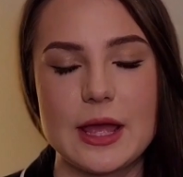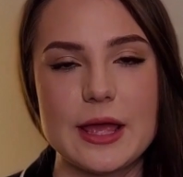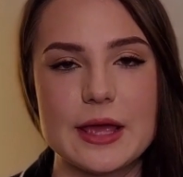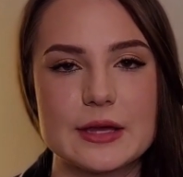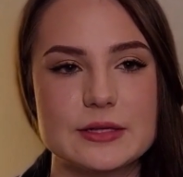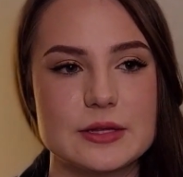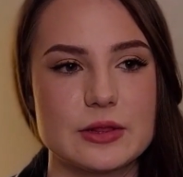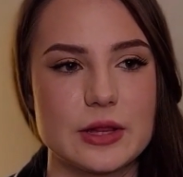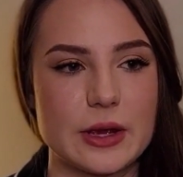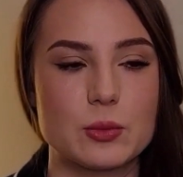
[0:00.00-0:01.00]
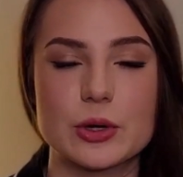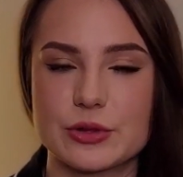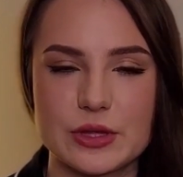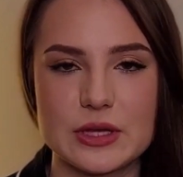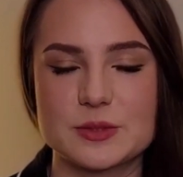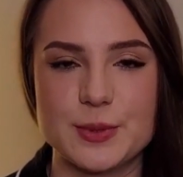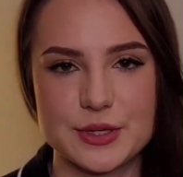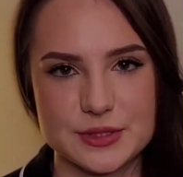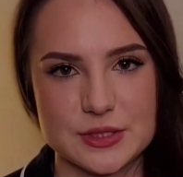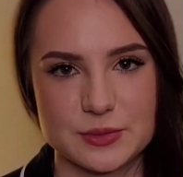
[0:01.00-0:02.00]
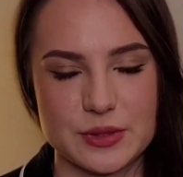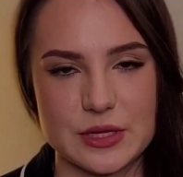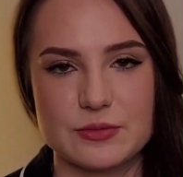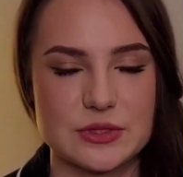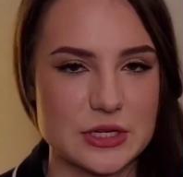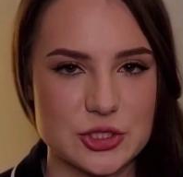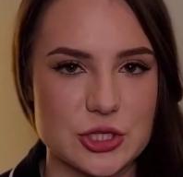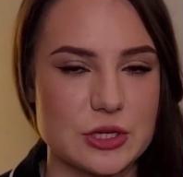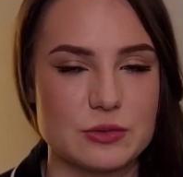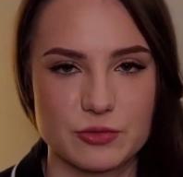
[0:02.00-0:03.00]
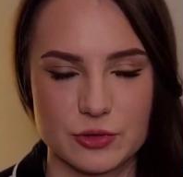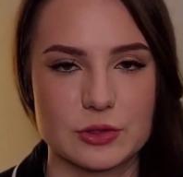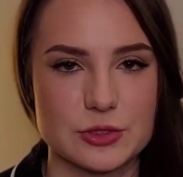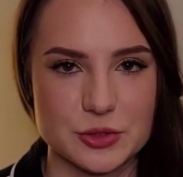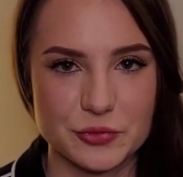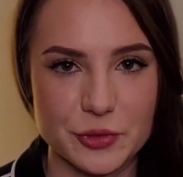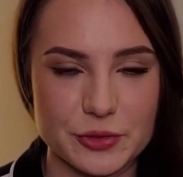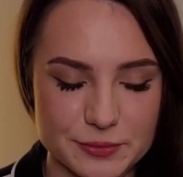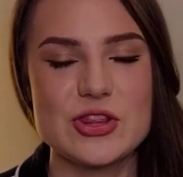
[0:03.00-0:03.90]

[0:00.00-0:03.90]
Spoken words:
and what are the experiences within retention and referral and so forth.